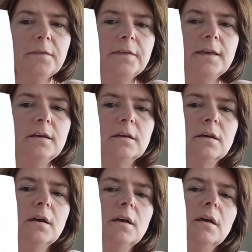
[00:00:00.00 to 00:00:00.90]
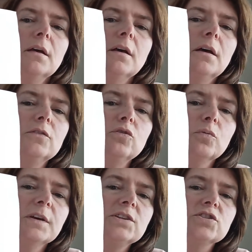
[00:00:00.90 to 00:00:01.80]
I think,
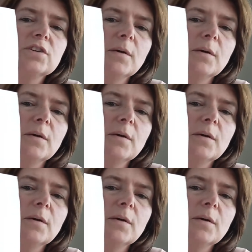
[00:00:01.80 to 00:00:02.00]
to reach